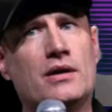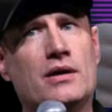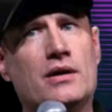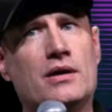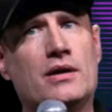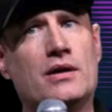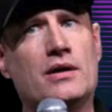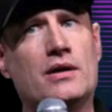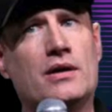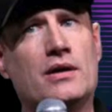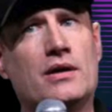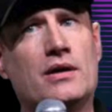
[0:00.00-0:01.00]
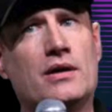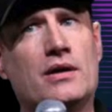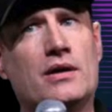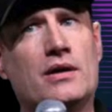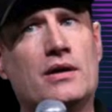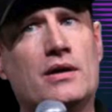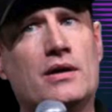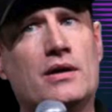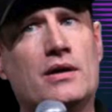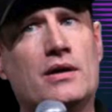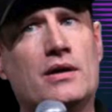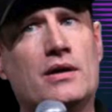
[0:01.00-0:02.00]

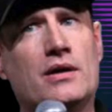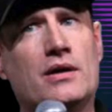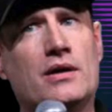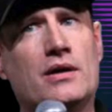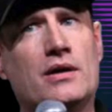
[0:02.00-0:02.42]
[no speech]